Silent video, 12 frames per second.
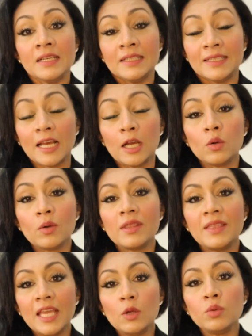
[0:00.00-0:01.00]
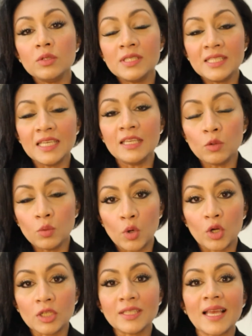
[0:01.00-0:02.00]
Now, they will see the
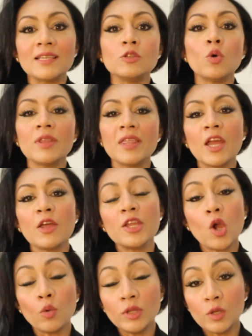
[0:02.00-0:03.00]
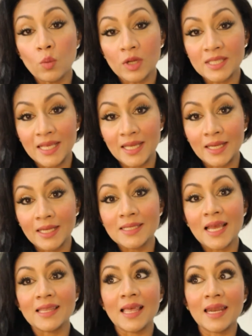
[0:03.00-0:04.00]
world as though they are the only ones in it
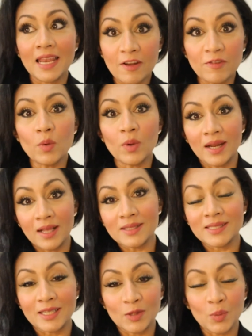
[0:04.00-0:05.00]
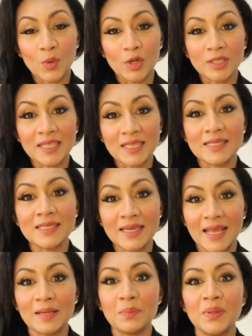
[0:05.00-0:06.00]
and that everyone else in the world is an
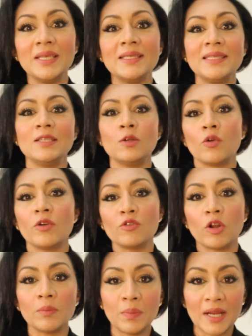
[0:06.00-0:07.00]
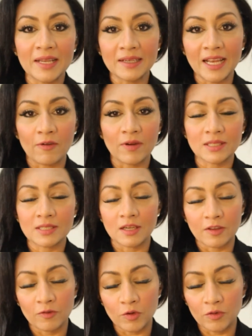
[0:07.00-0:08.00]
NPC or a non player character
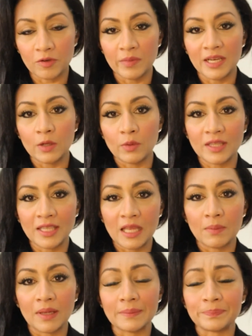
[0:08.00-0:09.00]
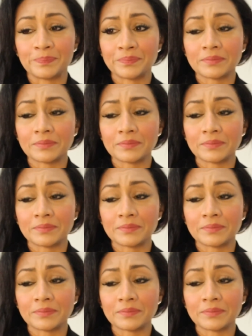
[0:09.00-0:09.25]
if you're familiar with gaming.